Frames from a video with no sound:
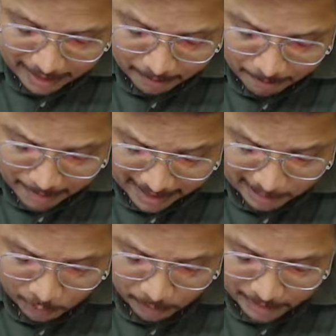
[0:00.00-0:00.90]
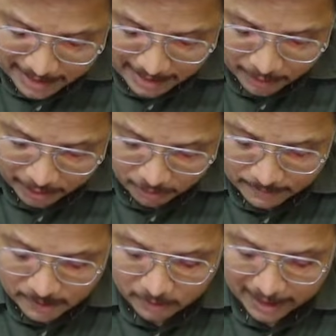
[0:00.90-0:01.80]
back lobe that you can
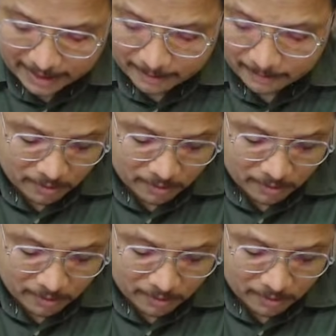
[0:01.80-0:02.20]
observe, right?